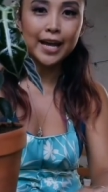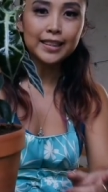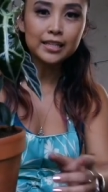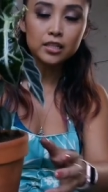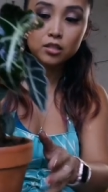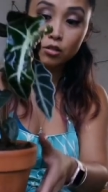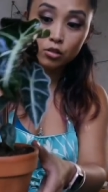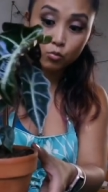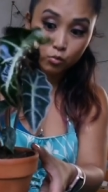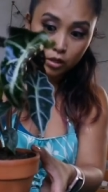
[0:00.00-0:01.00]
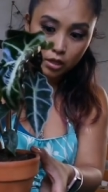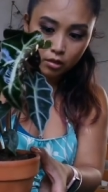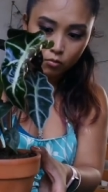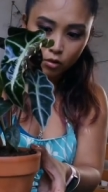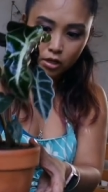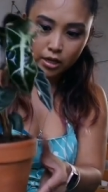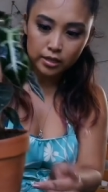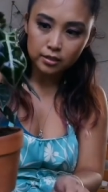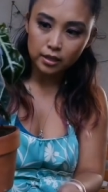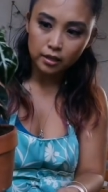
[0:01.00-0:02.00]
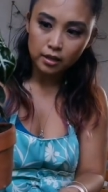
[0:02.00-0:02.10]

I think this looks really cute. What do you guys think?